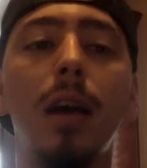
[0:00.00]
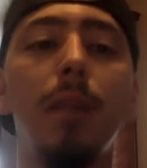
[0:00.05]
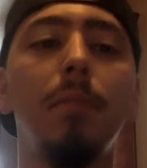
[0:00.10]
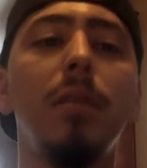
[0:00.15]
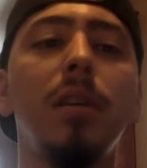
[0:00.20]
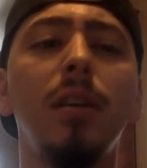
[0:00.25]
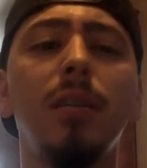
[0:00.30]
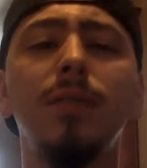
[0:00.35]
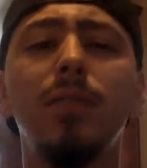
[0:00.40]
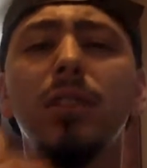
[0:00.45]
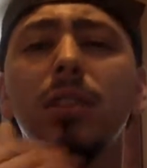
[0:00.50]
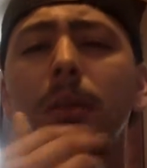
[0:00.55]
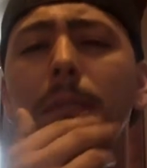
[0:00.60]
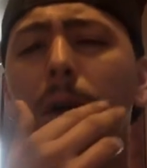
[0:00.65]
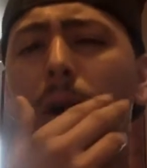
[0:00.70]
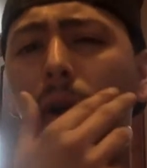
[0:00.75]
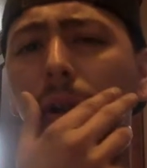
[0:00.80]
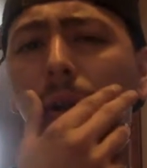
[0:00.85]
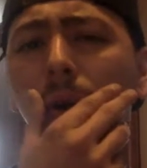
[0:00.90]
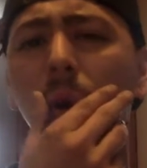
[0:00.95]
I believe
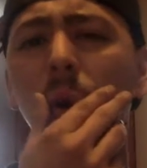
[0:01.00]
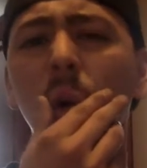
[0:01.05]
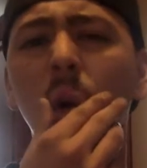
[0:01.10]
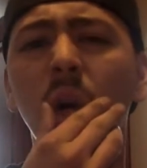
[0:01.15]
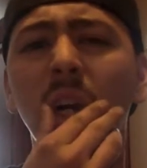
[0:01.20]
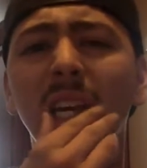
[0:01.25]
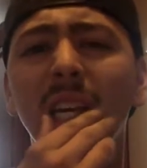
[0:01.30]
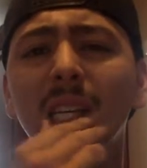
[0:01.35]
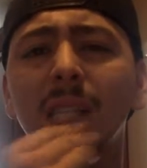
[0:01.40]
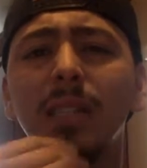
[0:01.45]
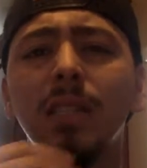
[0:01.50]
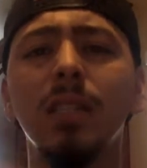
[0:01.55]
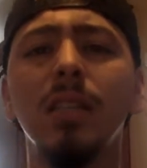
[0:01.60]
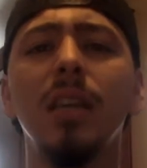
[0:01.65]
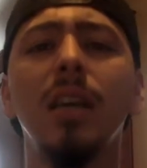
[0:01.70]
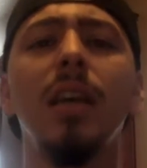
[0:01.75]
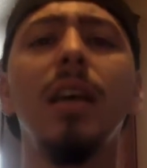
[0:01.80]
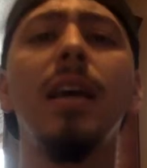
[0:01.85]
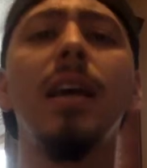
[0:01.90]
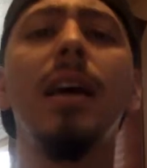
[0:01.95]
some hollow organs
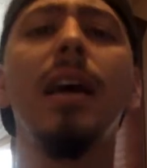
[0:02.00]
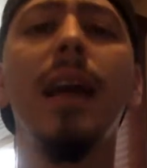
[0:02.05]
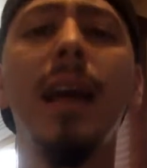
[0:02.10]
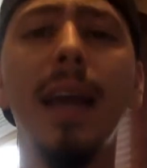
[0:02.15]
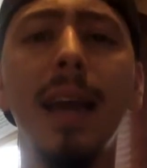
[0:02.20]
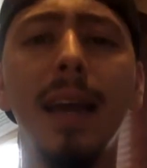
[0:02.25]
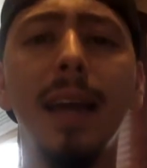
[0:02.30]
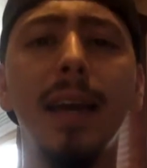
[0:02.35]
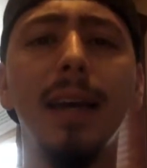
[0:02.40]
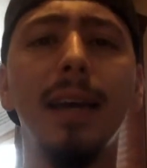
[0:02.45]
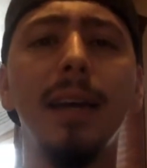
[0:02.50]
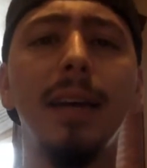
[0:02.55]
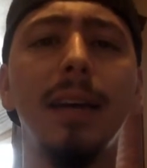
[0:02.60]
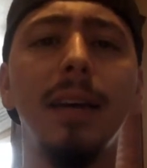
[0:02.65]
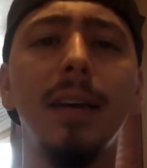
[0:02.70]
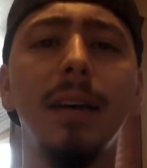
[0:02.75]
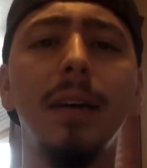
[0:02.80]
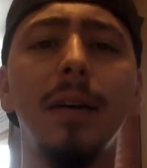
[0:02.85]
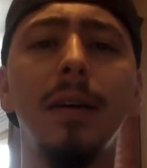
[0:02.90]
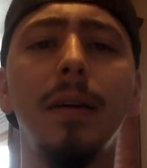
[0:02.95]

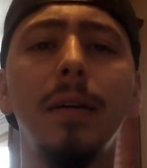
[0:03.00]
and